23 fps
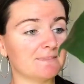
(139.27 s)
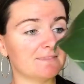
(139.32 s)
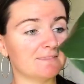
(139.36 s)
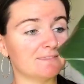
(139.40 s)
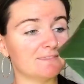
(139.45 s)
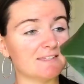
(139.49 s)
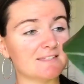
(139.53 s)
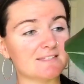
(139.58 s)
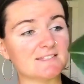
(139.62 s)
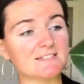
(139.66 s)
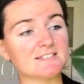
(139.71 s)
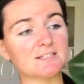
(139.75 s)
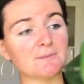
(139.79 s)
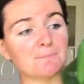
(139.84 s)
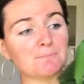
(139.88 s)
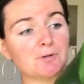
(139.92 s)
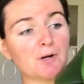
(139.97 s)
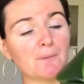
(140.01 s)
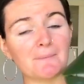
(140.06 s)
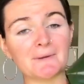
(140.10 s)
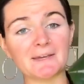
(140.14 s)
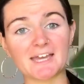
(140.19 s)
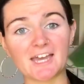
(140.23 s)
This is a
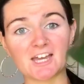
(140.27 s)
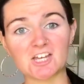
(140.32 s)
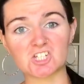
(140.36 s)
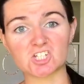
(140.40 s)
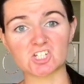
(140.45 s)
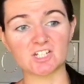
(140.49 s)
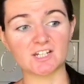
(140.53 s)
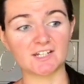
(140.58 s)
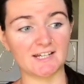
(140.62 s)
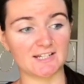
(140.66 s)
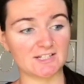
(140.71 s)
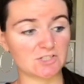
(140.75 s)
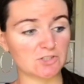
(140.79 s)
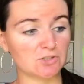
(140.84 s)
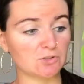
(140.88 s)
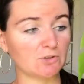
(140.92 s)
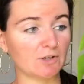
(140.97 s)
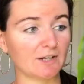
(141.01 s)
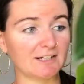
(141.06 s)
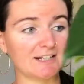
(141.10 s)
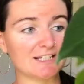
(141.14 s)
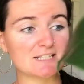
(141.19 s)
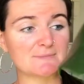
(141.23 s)
propagation that I
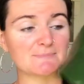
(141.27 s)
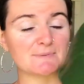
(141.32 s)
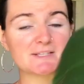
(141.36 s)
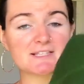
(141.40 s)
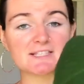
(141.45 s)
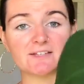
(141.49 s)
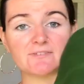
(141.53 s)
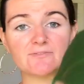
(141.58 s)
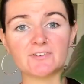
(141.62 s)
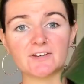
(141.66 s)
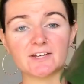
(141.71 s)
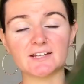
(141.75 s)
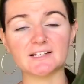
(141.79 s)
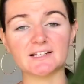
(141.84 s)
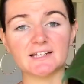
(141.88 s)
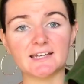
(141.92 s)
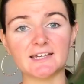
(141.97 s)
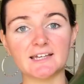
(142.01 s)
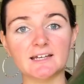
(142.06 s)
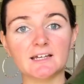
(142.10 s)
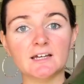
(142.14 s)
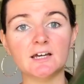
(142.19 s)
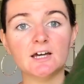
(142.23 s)
took, and I
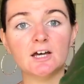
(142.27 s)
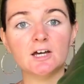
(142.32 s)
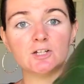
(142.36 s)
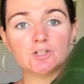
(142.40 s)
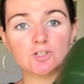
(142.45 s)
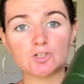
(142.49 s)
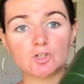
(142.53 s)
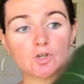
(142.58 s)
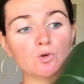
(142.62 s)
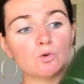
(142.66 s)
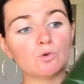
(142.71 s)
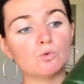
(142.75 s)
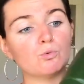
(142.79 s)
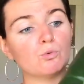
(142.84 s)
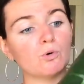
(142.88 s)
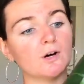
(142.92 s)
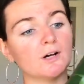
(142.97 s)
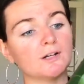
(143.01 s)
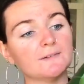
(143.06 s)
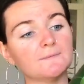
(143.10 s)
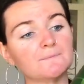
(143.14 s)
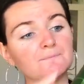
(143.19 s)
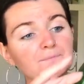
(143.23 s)
specifically took
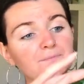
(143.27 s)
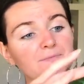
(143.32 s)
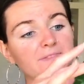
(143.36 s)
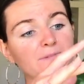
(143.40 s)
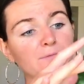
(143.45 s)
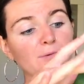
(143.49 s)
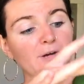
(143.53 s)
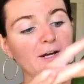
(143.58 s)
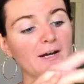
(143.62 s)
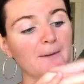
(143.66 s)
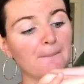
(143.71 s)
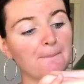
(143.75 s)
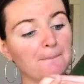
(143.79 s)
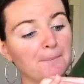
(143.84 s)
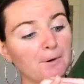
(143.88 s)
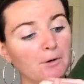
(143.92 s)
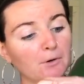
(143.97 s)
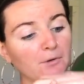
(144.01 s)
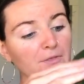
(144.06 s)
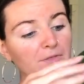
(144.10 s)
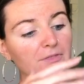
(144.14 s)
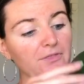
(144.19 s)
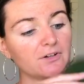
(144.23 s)
one where
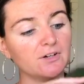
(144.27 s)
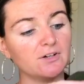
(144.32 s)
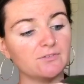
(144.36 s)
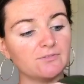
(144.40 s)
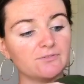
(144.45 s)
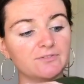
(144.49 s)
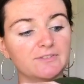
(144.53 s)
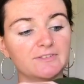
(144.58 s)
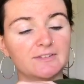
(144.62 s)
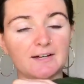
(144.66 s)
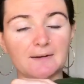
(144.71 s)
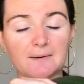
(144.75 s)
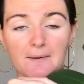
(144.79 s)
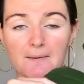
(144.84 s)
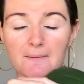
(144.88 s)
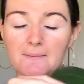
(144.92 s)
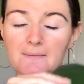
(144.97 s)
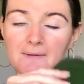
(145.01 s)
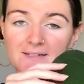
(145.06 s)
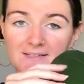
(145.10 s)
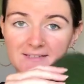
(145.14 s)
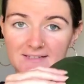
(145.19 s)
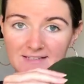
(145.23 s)
both of the
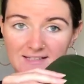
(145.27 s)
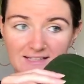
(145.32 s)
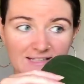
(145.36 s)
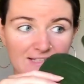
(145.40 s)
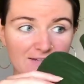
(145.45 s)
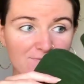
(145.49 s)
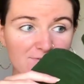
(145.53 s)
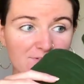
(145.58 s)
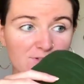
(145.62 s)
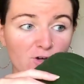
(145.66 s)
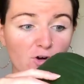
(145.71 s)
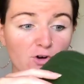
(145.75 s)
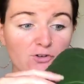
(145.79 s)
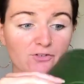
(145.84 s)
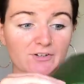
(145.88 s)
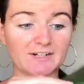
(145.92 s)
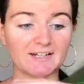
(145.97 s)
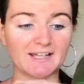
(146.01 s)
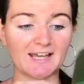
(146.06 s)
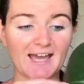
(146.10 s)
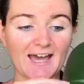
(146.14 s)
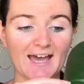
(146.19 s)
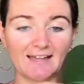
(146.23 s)
leaves
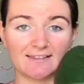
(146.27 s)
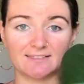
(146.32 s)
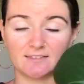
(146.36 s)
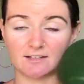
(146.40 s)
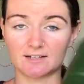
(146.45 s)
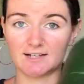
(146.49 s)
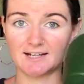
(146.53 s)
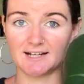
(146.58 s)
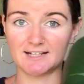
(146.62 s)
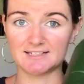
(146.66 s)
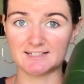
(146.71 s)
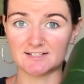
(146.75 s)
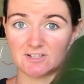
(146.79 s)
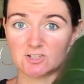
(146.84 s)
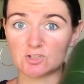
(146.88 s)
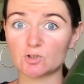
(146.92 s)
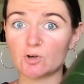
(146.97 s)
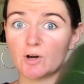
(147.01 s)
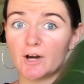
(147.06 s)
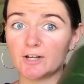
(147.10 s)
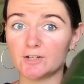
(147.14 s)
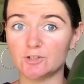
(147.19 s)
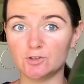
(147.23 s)
already had the cutting.
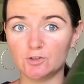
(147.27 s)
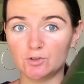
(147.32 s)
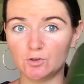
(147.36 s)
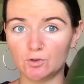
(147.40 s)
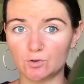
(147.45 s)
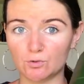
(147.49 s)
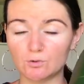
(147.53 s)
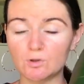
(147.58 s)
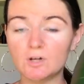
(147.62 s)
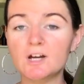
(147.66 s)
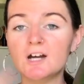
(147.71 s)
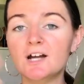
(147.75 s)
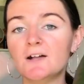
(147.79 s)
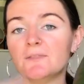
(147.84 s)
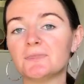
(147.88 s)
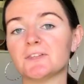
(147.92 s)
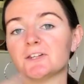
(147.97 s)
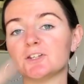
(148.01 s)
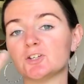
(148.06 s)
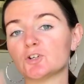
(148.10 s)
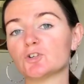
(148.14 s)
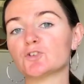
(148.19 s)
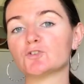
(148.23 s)
So I knew
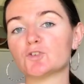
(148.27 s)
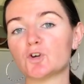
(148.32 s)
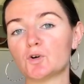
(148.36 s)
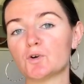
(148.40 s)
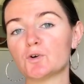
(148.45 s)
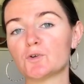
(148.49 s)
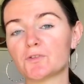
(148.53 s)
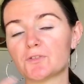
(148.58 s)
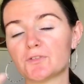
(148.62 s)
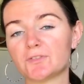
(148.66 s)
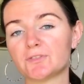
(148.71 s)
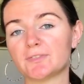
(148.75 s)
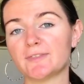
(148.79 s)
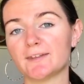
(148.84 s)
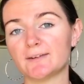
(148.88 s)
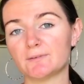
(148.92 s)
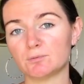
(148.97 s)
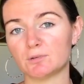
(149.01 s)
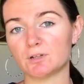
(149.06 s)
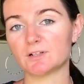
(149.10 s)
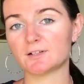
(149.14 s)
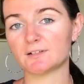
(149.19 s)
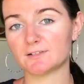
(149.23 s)
that the
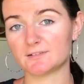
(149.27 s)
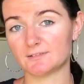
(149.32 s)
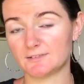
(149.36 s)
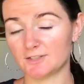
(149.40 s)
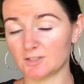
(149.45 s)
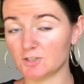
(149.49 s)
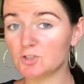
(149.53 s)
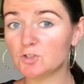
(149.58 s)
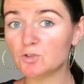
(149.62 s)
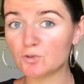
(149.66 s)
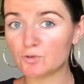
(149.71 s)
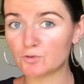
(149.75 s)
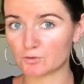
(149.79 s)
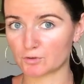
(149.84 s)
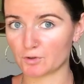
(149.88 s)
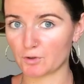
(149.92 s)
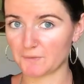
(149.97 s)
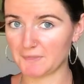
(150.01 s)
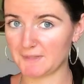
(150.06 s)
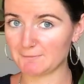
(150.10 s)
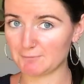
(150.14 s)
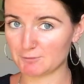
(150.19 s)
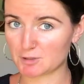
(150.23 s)
new
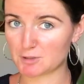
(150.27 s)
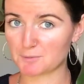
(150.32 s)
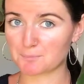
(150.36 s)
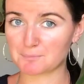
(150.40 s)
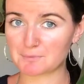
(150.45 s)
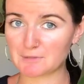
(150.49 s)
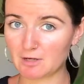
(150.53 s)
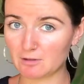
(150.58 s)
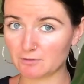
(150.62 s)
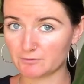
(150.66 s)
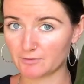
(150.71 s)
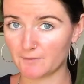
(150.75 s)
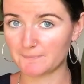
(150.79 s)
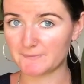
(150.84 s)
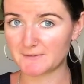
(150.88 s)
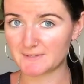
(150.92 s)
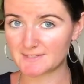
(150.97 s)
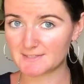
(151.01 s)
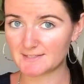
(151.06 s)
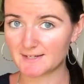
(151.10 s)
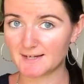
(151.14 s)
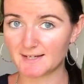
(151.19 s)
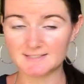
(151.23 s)
growth that will sprout from
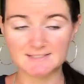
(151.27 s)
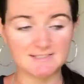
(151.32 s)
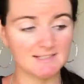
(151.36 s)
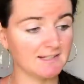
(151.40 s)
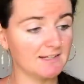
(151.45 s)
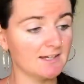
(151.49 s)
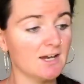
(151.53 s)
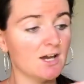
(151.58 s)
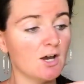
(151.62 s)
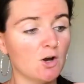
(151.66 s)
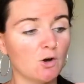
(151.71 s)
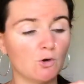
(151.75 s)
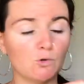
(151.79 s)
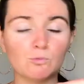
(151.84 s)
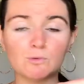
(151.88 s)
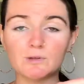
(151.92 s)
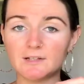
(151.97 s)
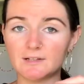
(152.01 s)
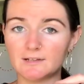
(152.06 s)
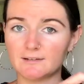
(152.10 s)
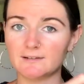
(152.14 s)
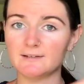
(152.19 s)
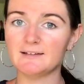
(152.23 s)
this cutting
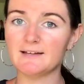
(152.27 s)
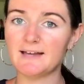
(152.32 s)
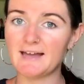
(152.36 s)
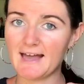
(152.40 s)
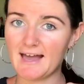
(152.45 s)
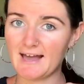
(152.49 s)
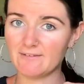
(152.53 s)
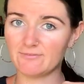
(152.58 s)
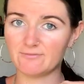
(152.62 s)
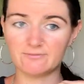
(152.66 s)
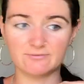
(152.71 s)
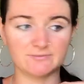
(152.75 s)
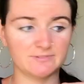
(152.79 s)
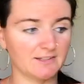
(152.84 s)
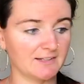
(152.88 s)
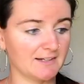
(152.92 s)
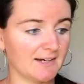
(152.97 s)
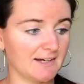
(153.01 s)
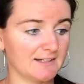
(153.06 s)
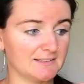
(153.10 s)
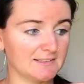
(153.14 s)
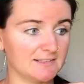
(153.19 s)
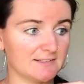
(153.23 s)
will have the
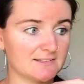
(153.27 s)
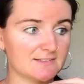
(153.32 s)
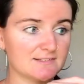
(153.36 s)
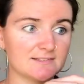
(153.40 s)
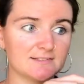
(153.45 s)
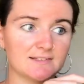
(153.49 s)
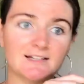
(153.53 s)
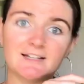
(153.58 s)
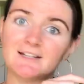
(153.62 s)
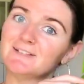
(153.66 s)
cuttings.